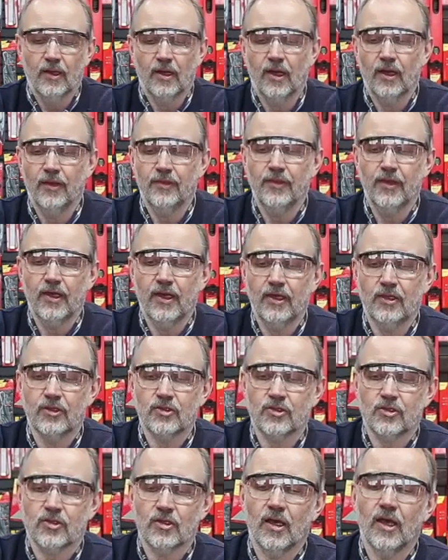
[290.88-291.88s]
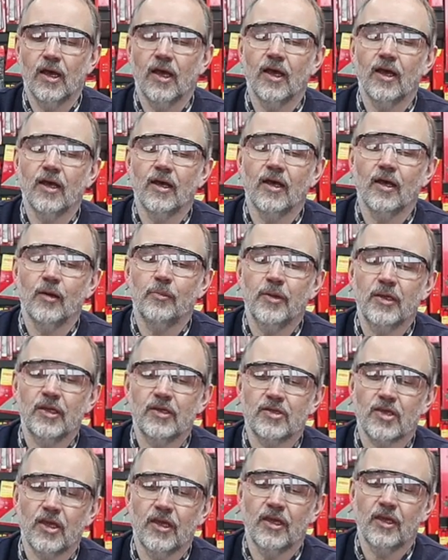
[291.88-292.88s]
and there's a
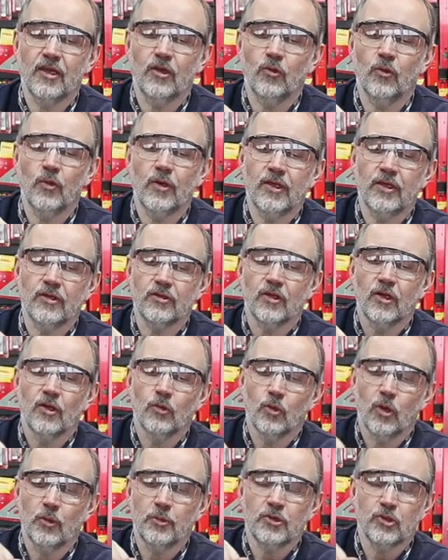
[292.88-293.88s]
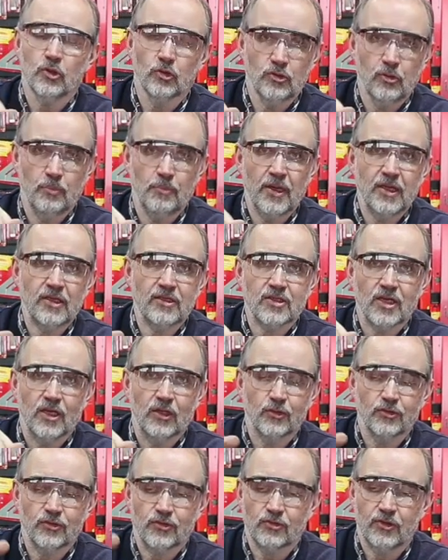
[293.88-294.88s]
piece here with what we call the
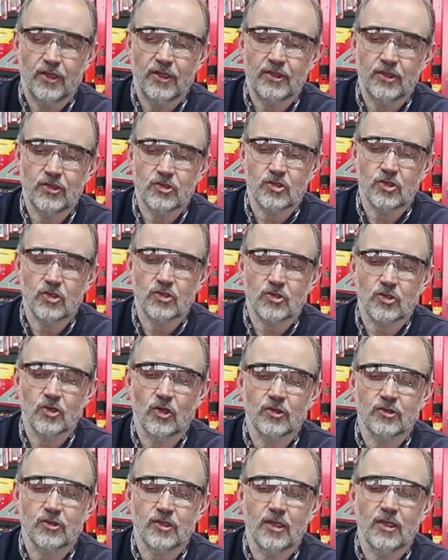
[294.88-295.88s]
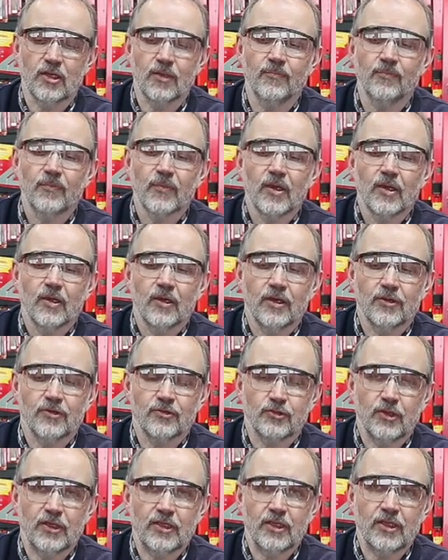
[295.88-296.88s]
pigtail thread. It's just got a
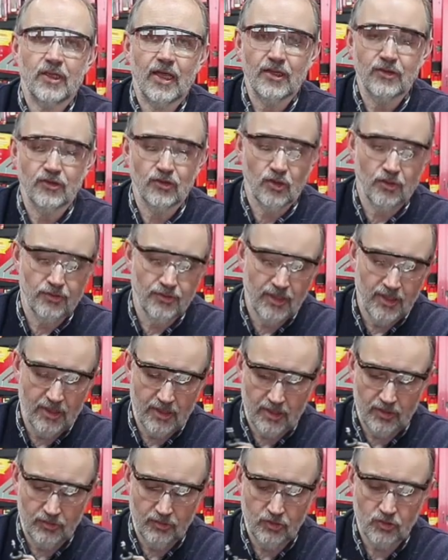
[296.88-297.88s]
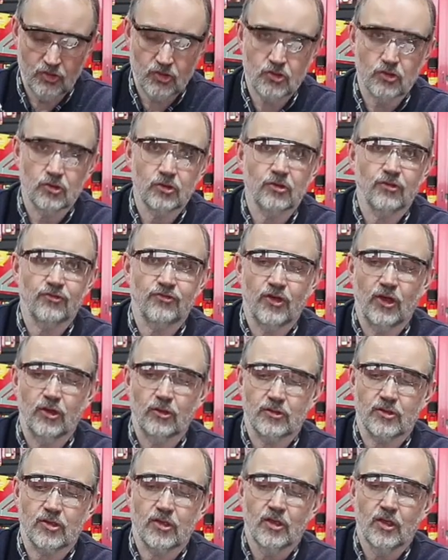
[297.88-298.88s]
threaded end on there, and you screw the
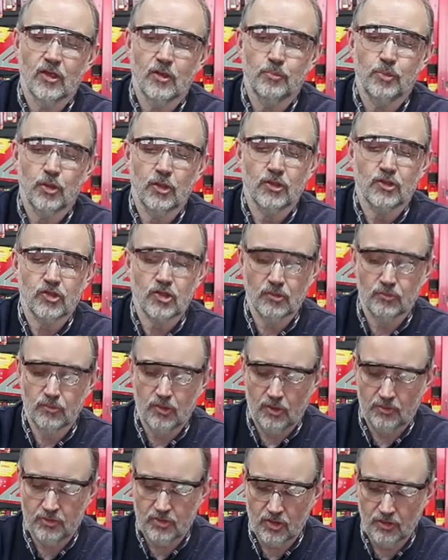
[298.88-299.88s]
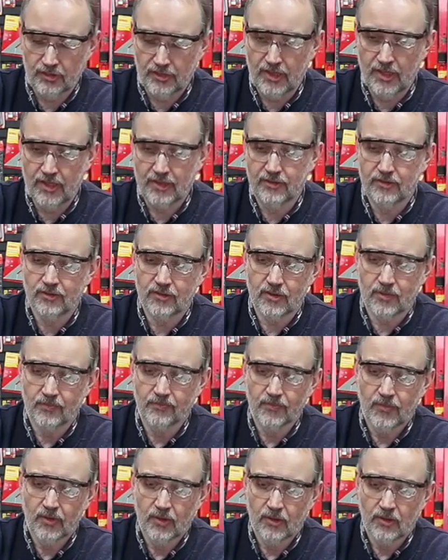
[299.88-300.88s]
felt polishing mops on the end.
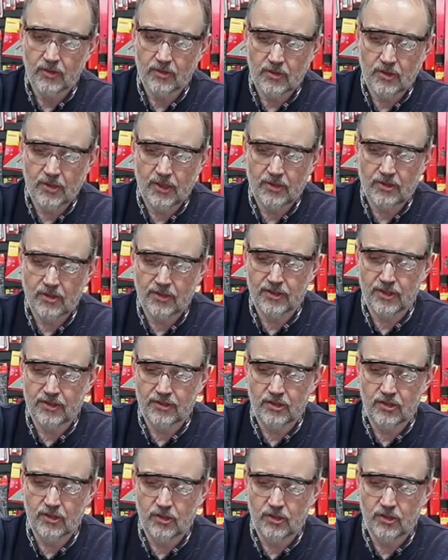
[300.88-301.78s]
So that's another